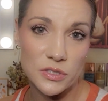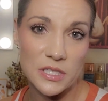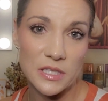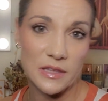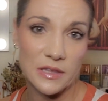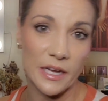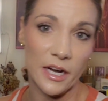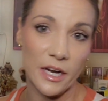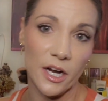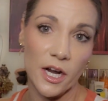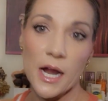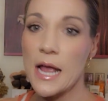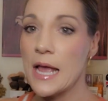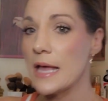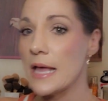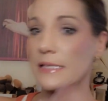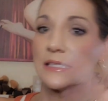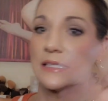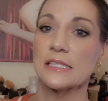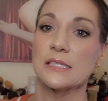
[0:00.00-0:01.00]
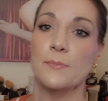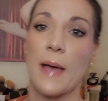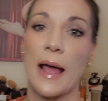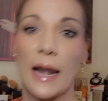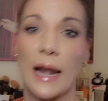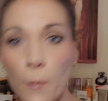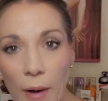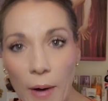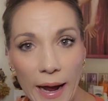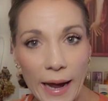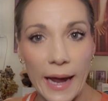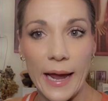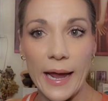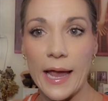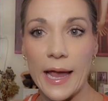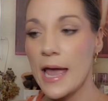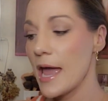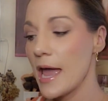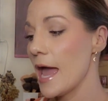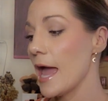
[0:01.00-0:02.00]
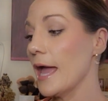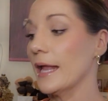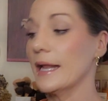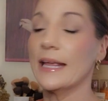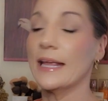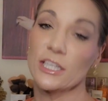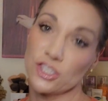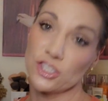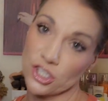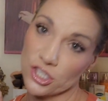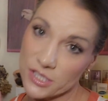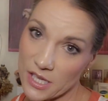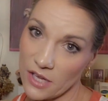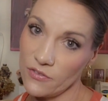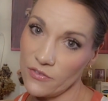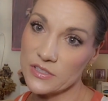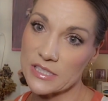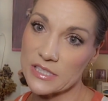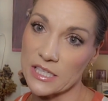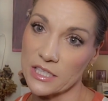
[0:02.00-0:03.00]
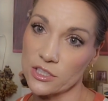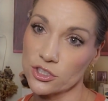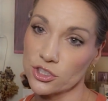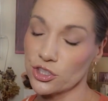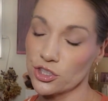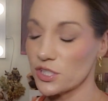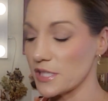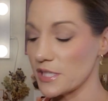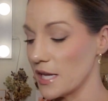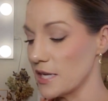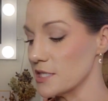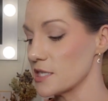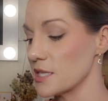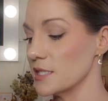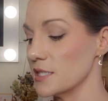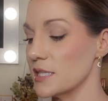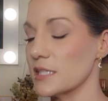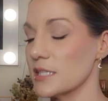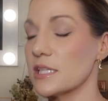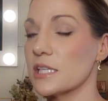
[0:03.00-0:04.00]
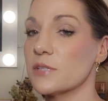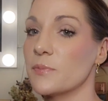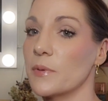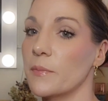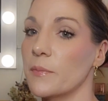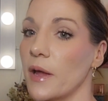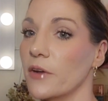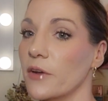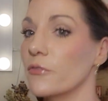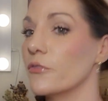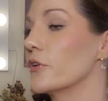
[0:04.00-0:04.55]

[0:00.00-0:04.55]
in there, smell away, and get yourself a signature scent, because this has been mine for